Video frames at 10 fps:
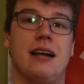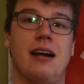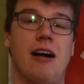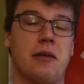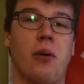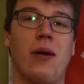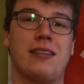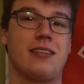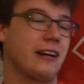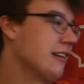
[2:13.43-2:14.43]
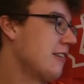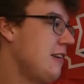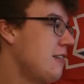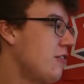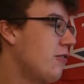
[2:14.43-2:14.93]
on points in the regular
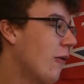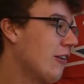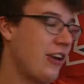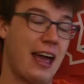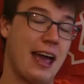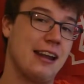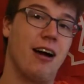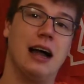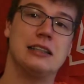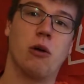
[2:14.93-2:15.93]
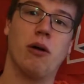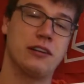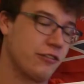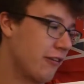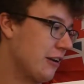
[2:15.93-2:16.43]
season, Forge ahead on goal
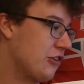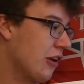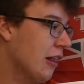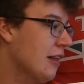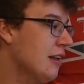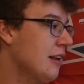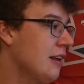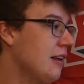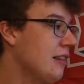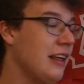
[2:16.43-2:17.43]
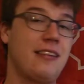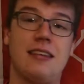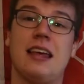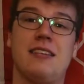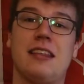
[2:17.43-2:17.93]
differential. This
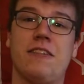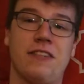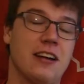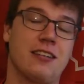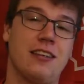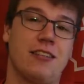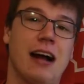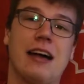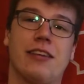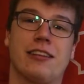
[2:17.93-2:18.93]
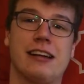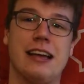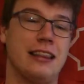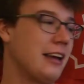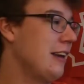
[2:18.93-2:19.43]
is the fiercest
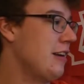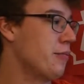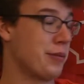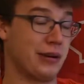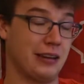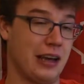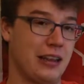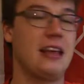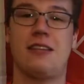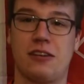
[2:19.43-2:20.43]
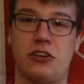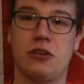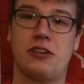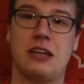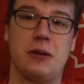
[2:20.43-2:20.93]
rivalry in the Canadian Premier League. These are
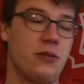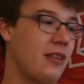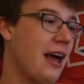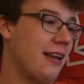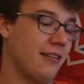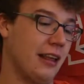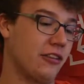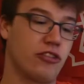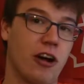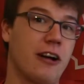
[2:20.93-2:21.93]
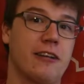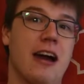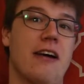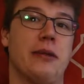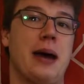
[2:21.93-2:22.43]
2 teams that, like, starting
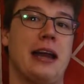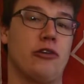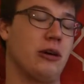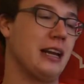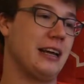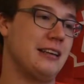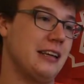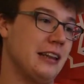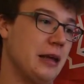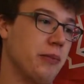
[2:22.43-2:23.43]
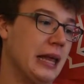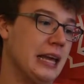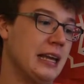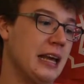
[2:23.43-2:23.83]
right off the bat in 2019, they played